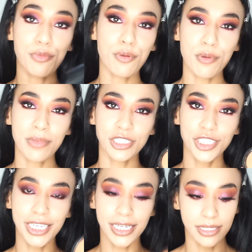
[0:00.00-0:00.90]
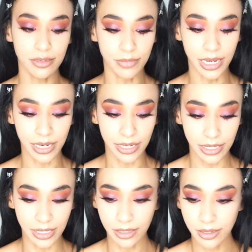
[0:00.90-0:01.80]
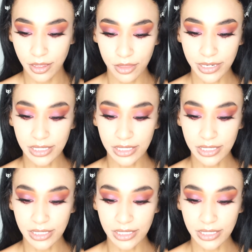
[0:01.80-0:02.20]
warm up my cheeks and the rest